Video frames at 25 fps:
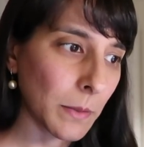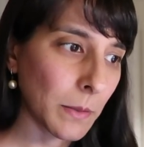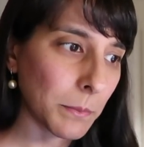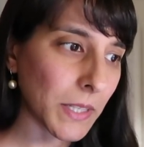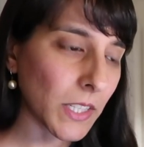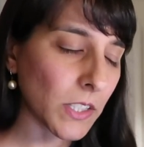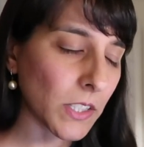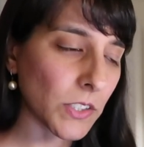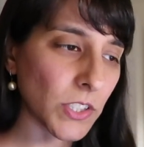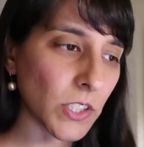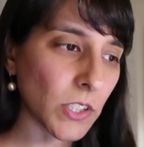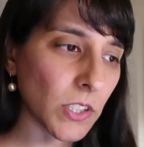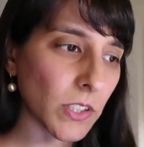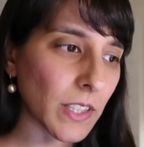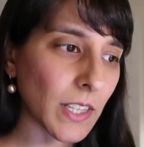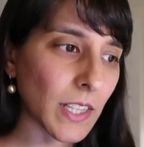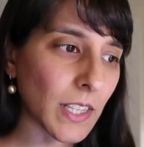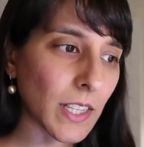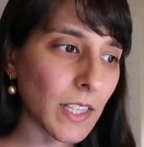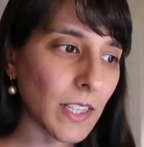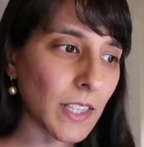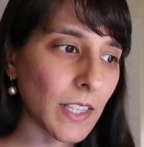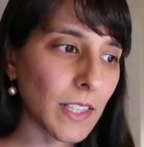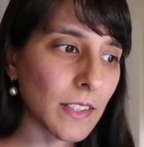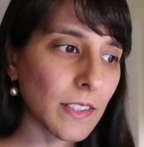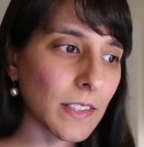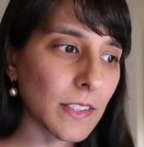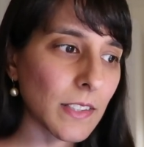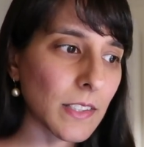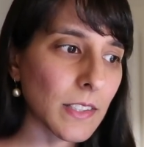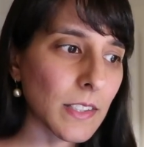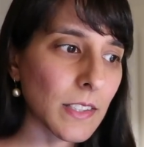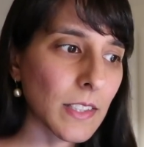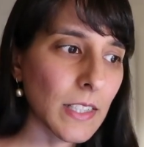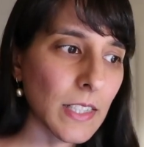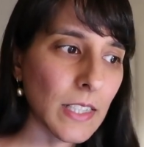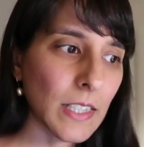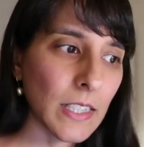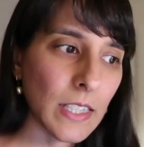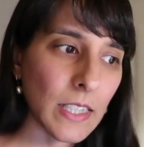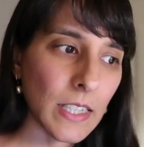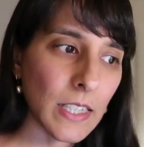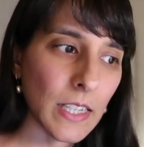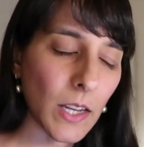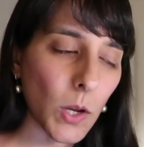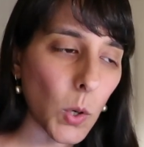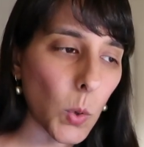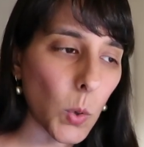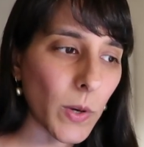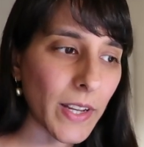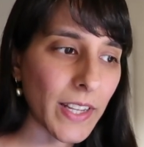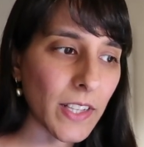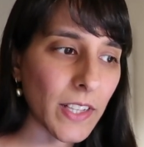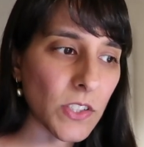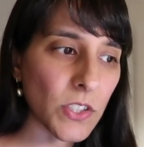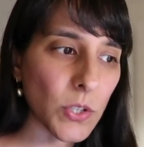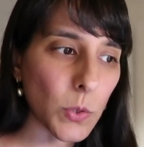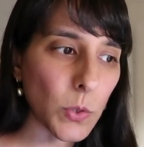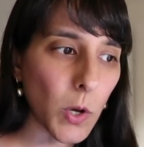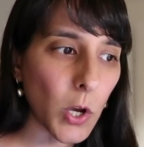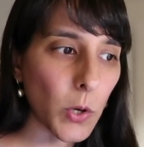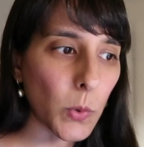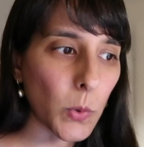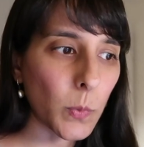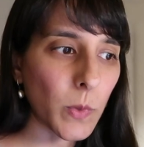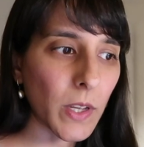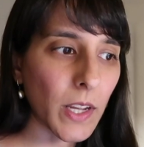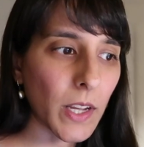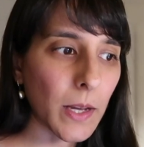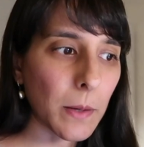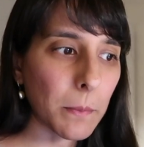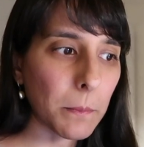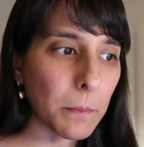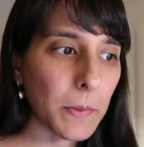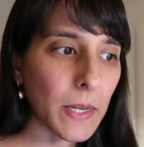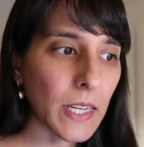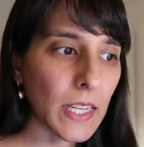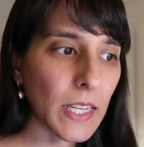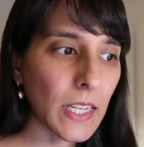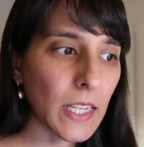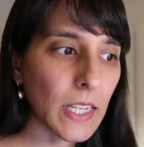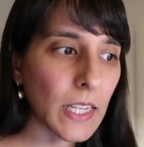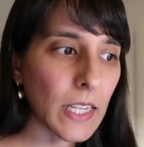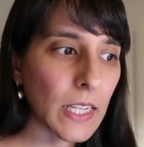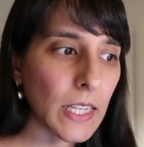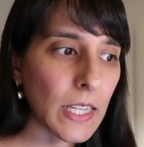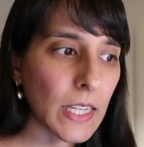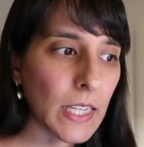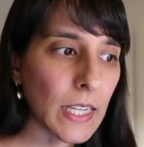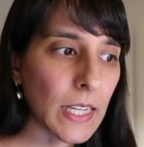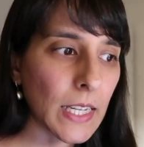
because you've got the kings and queens who own the company,